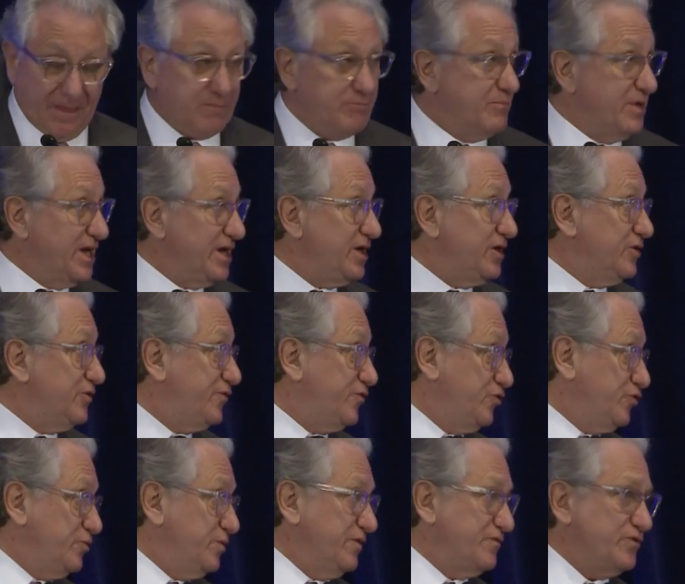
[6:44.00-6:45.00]
many of
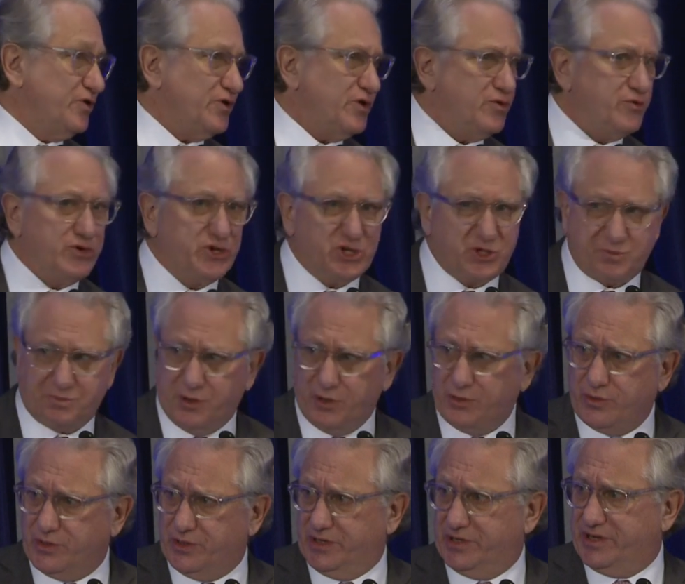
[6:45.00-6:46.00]
whom have not only
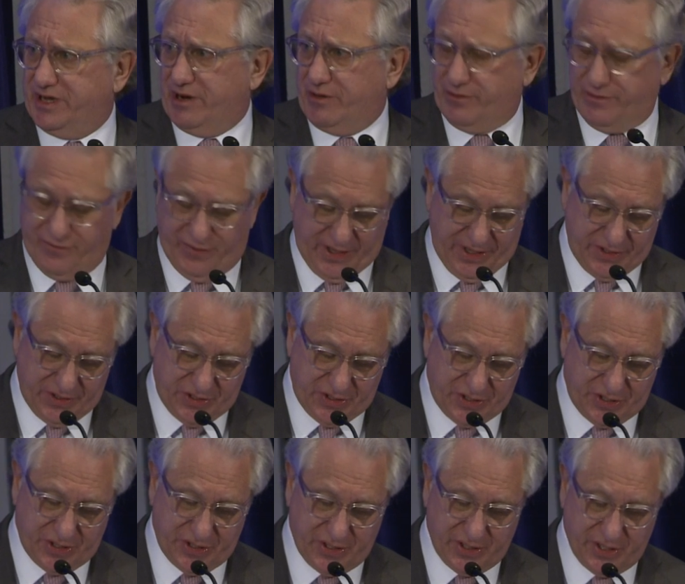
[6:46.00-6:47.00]
spoken at our
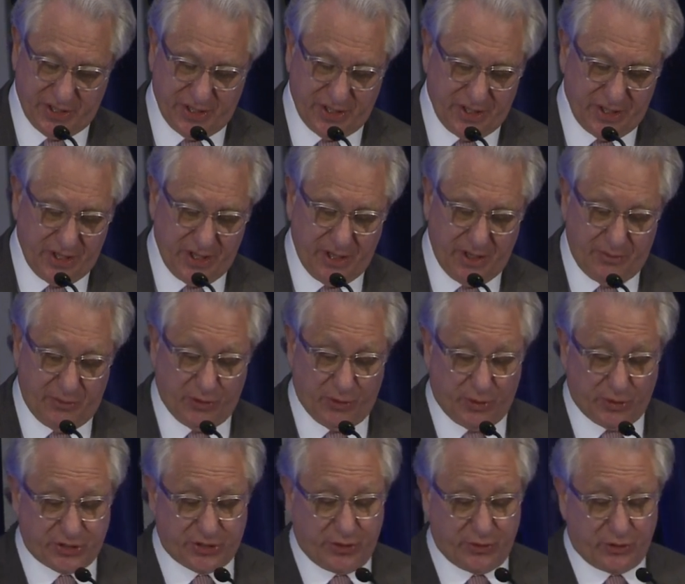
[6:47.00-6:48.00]
events, but
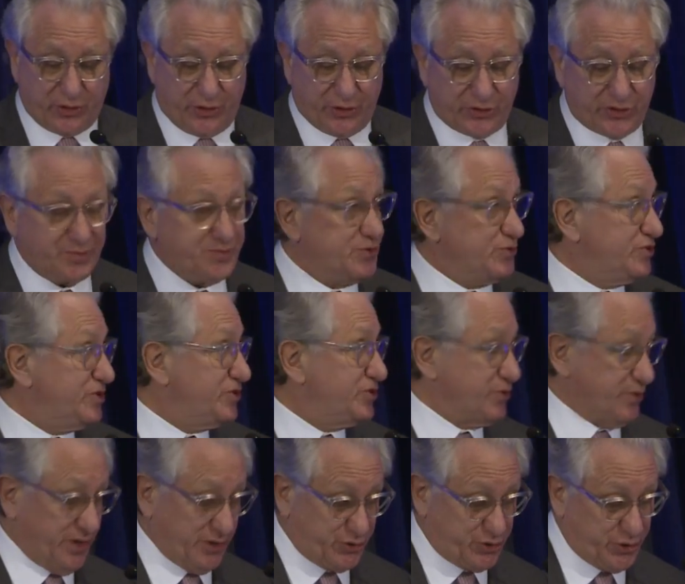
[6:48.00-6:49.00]
also contributed
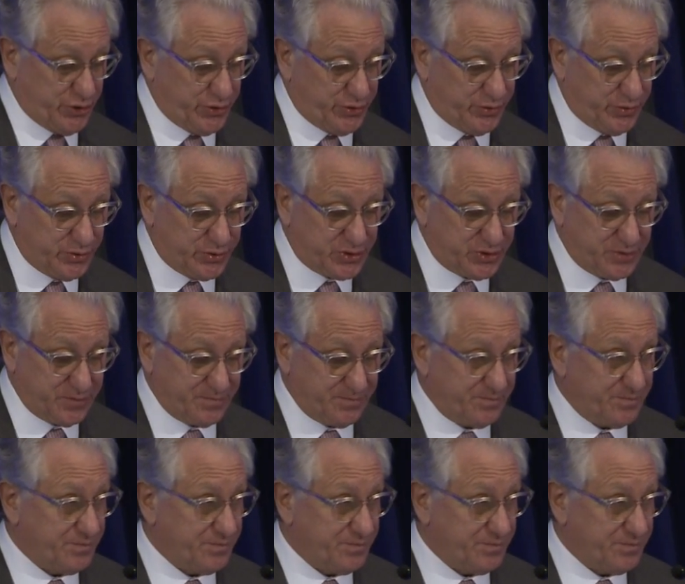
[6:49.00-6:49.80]
to our journals.